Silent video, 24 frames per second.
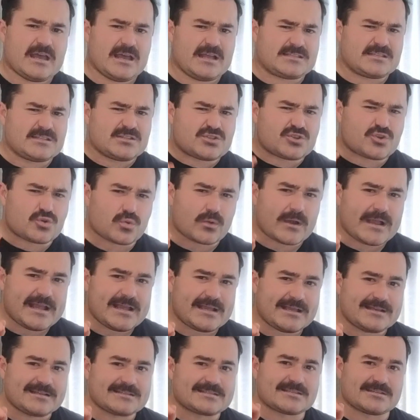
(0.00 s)
It's
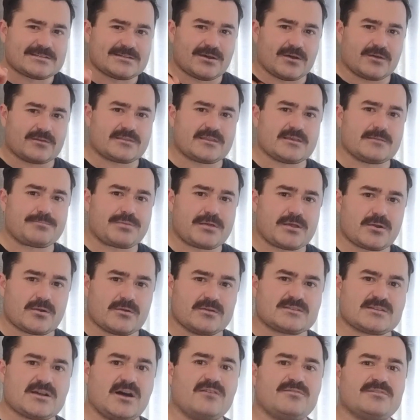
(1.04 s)
intriguing to note the
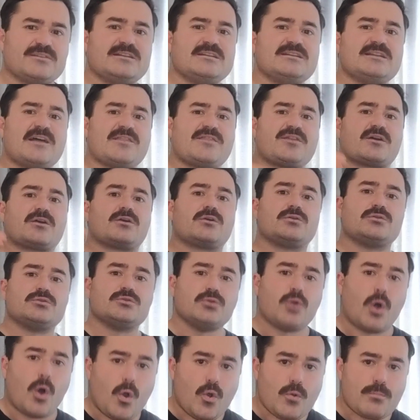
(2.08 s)
appearance of another
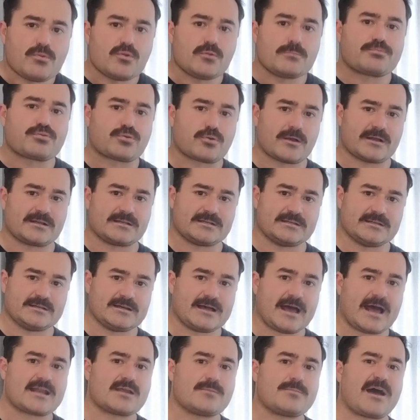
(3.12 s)
global predator
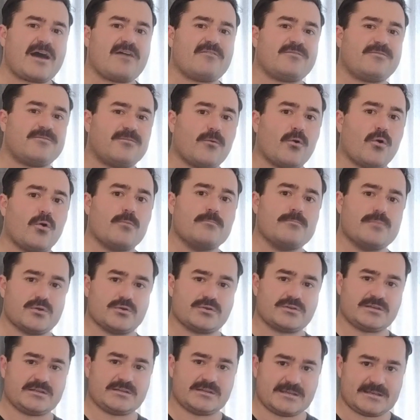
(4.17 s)
at about 4
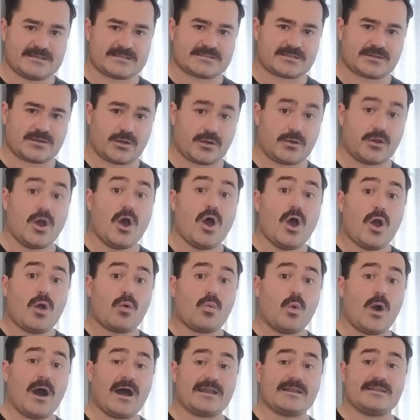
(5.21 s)
million years ago,
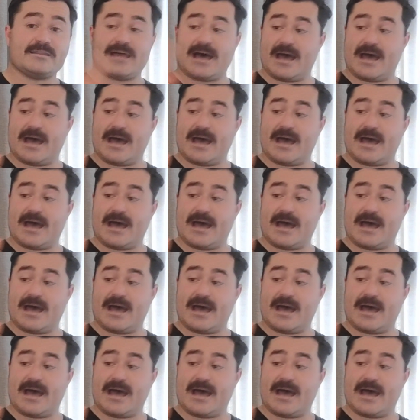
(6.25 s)
one